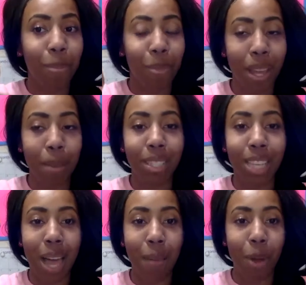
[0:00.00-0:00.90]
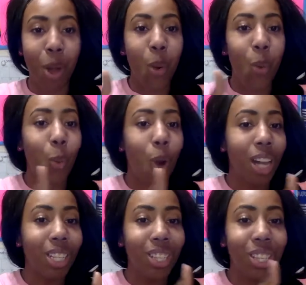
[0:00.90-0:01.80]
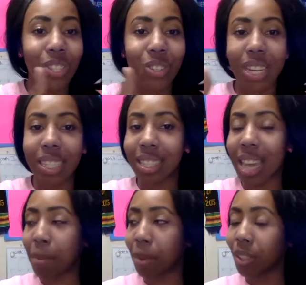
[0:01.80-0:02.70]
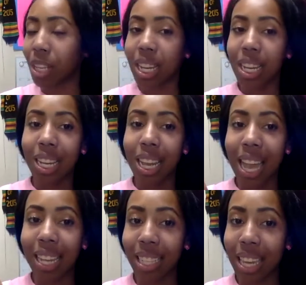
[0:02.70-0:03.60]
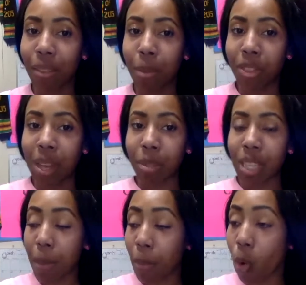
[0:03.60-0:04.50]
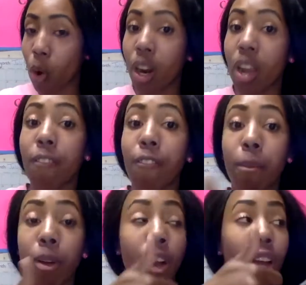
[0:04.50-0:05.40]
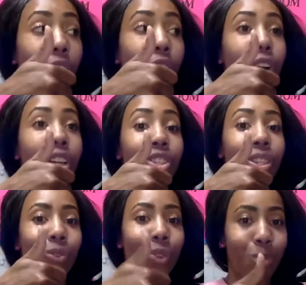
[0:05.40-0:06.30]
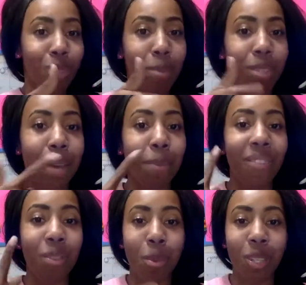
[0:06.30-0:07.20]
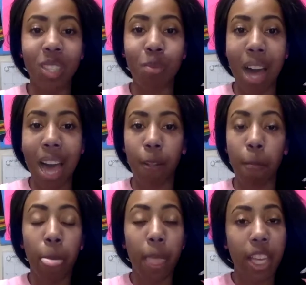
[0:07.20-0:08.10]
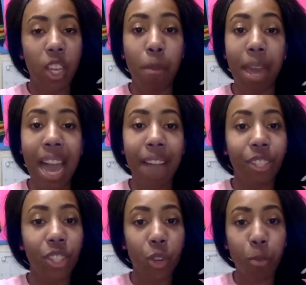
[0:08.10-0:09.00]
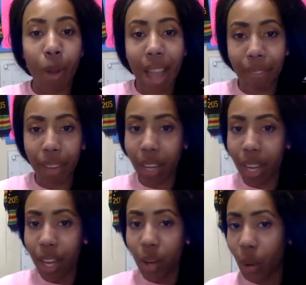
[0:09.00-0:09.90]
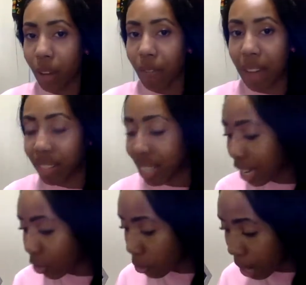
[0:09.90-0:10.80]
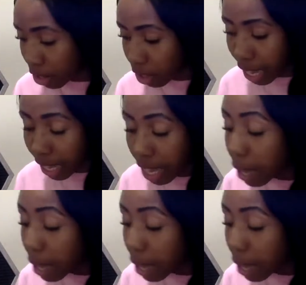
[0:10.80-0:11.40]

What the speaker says: thumbs up. Walk to the student's table and give them a thumbs up, or from across the room, thumbs up, give them a smile. You may have to do a private, quick 5-second reminder, like,